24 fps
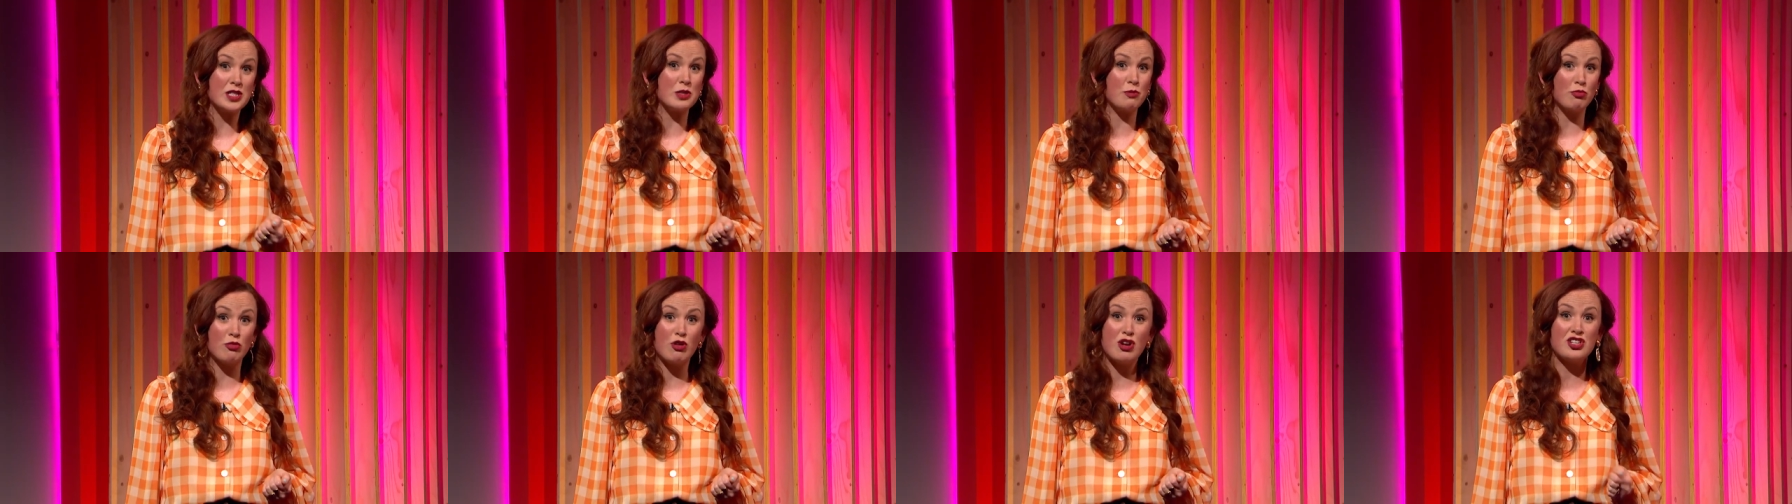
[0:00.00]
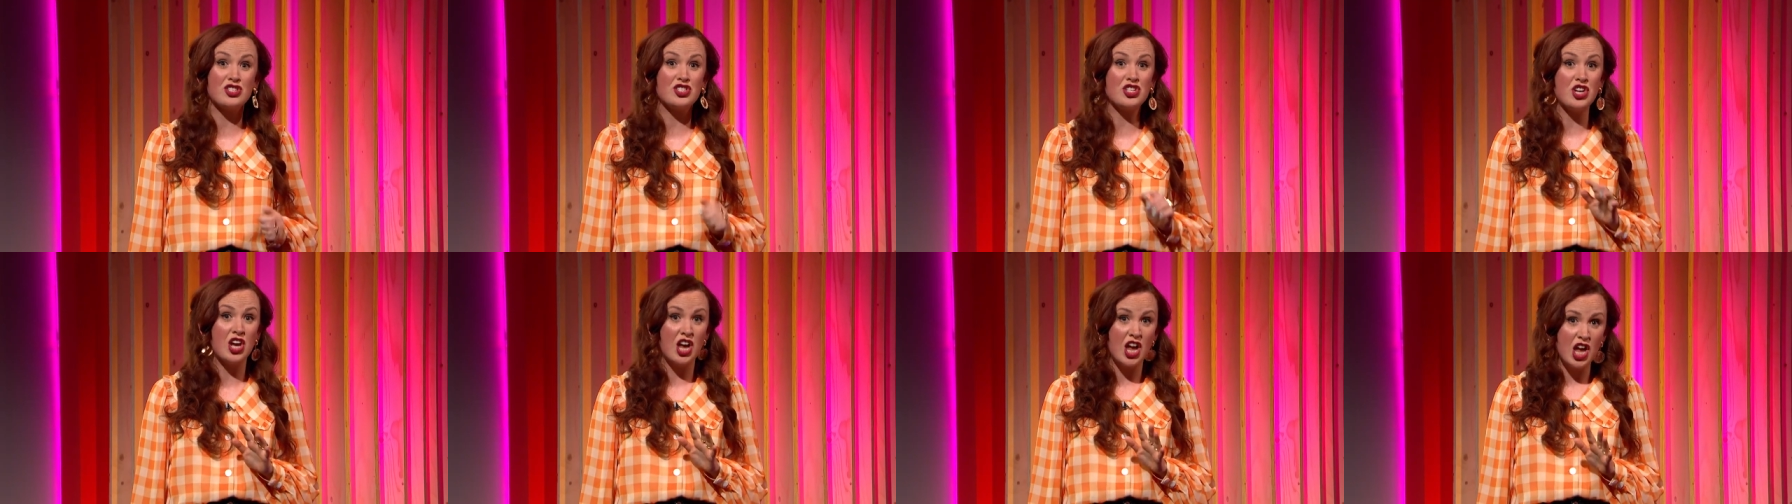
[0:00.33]
to
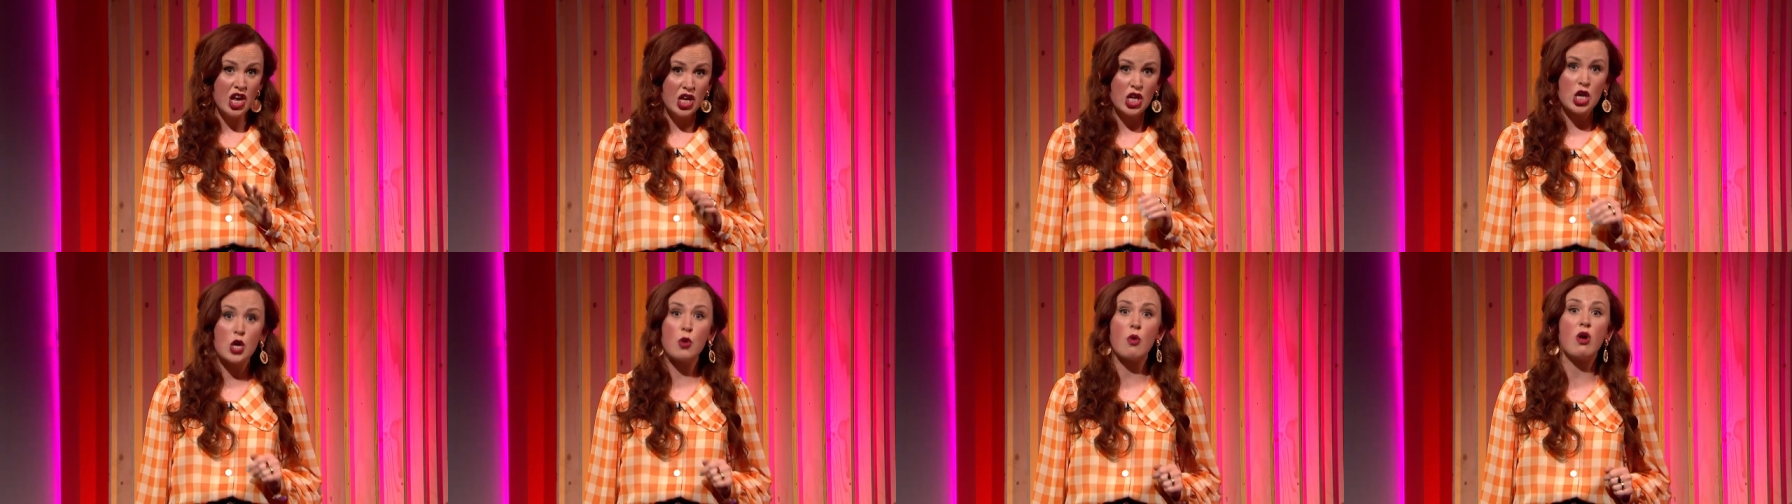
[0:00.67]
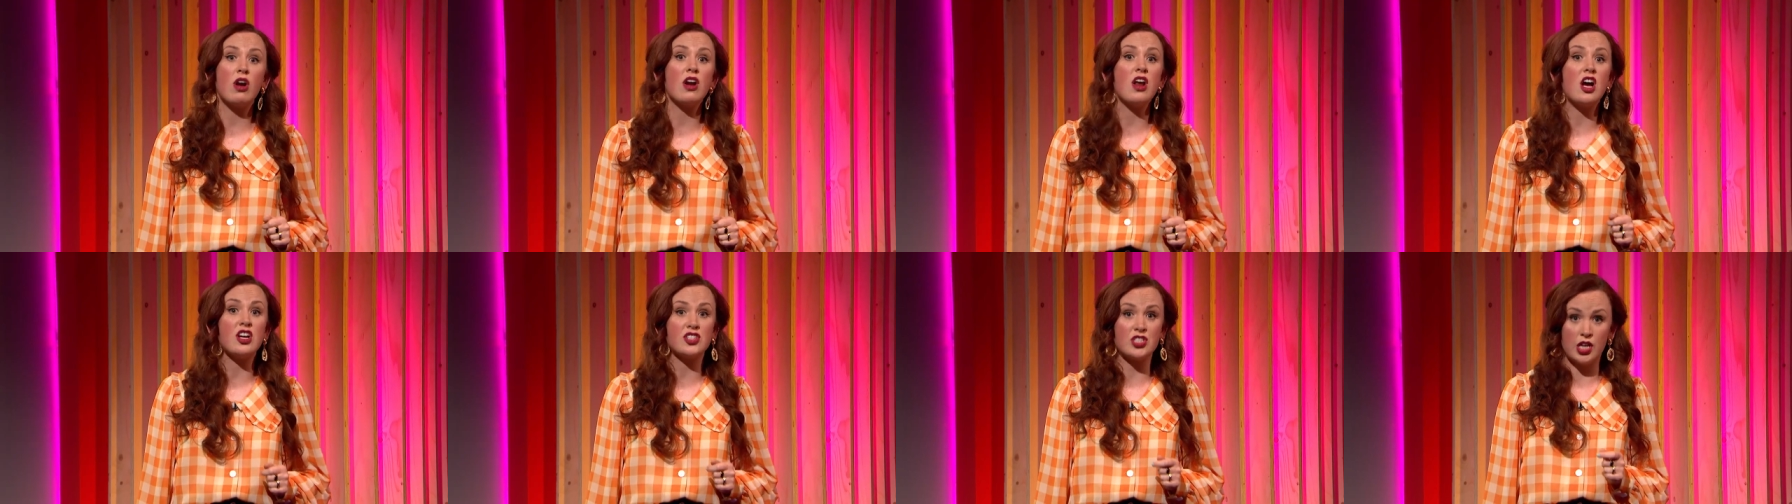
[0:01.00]
brunch, you are
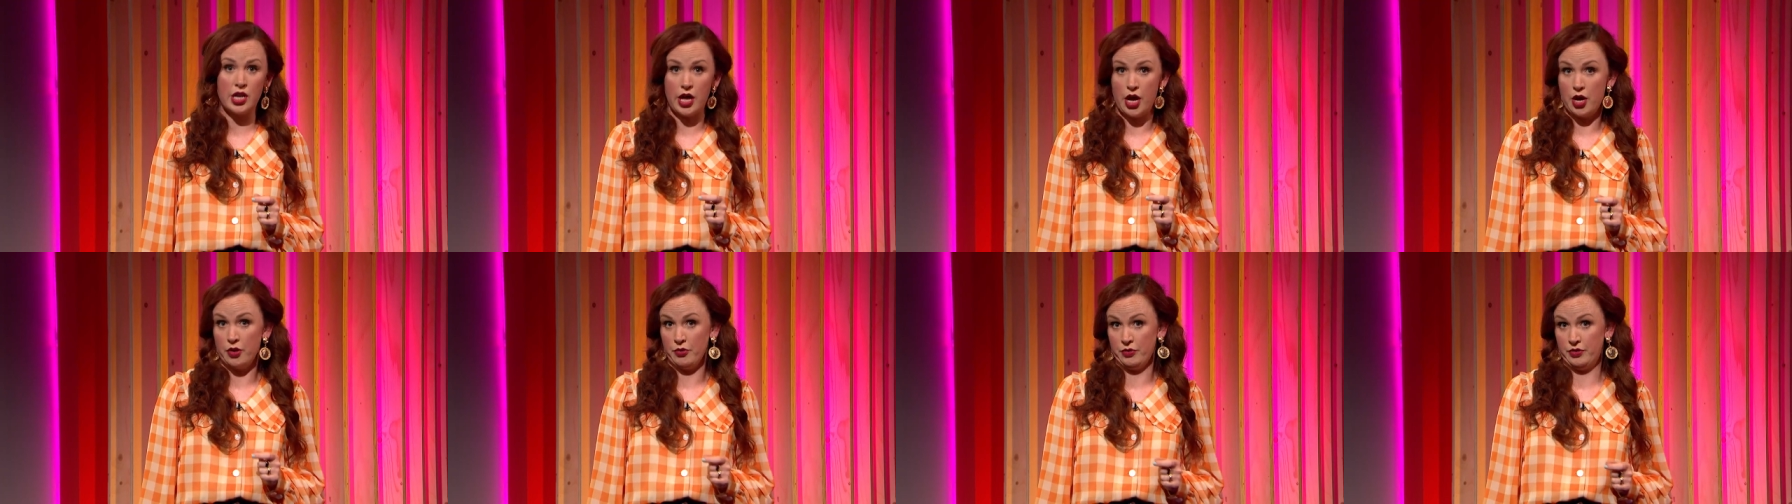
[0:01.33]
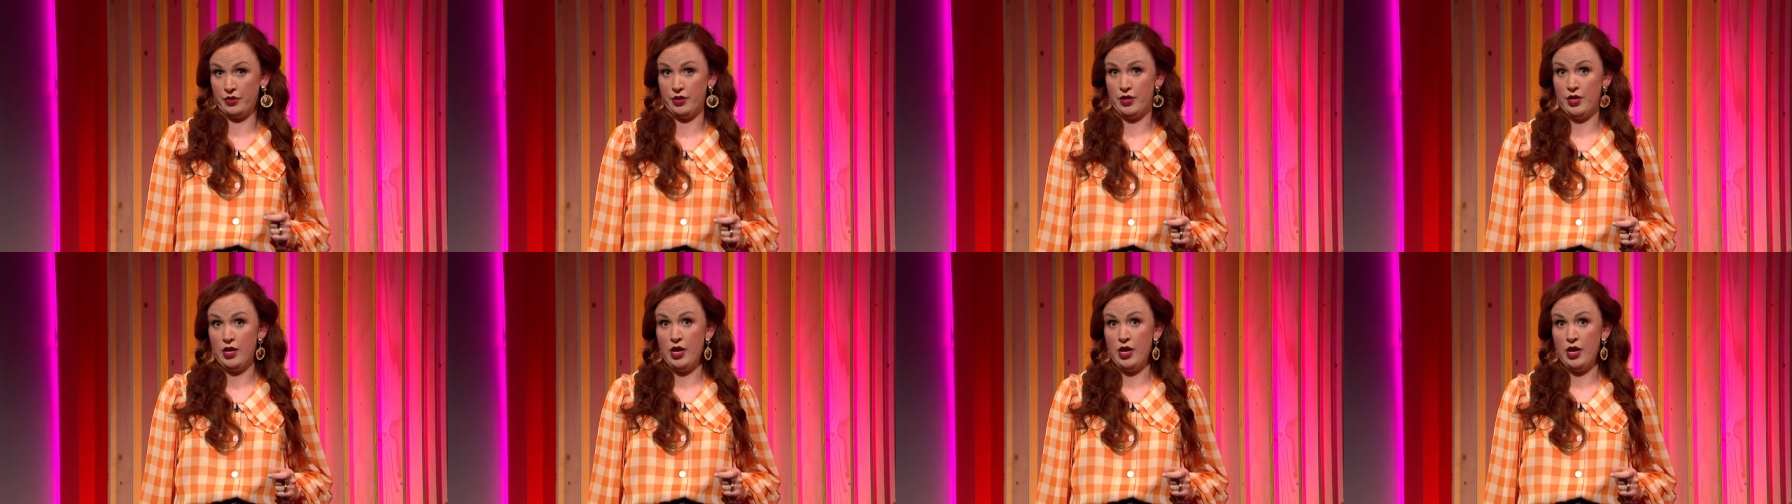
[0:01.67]
not alone.